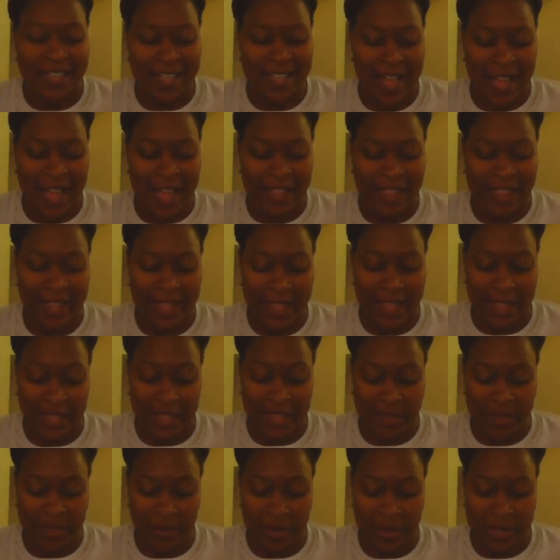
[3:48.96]
I think
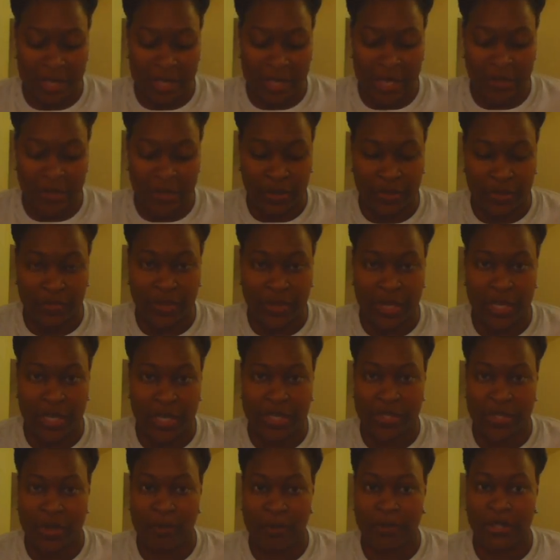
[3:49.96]
this one is actually funny,
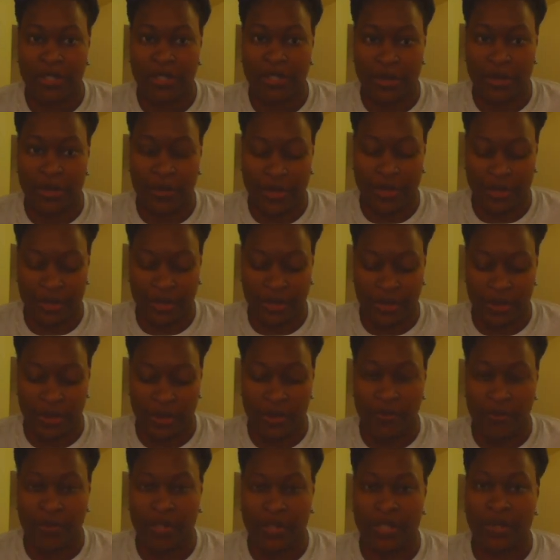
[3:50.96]
so I'm going to show it to you.
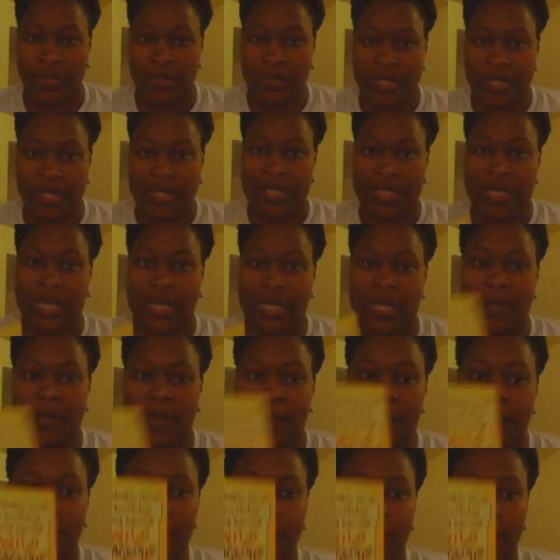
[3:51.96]
Hopefully you can see it.